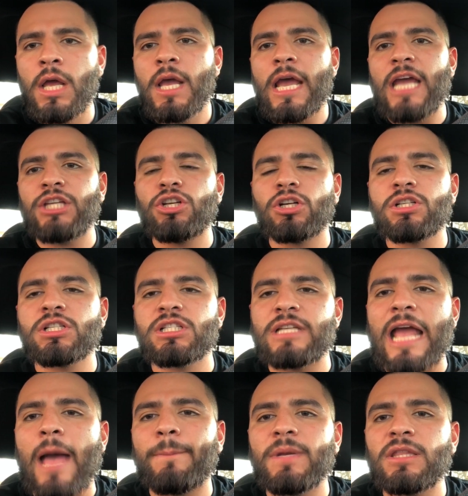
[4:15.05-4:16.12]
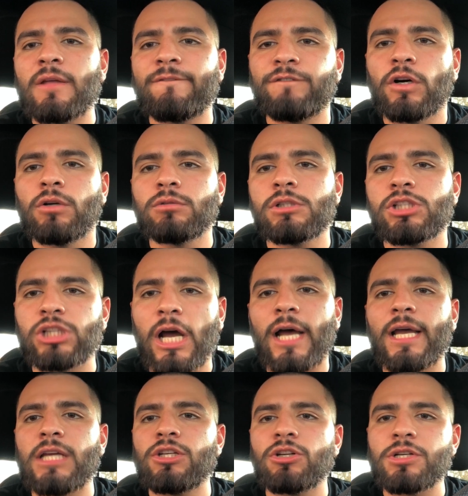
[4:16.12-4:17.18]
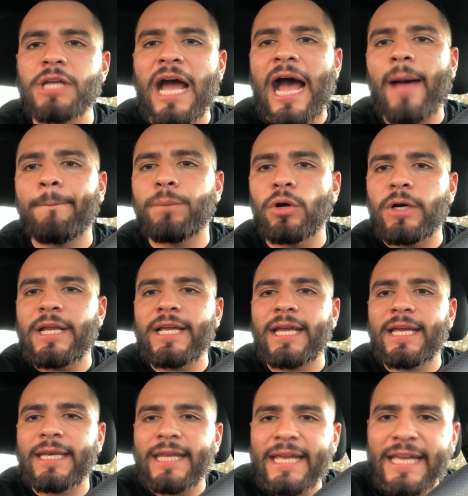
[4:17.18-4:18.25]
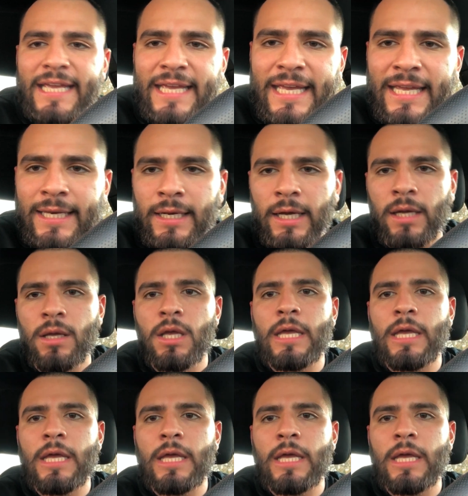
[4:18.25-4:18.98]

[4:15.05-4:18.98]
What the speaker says: and you're snapping the phone shut and you're not putting it in.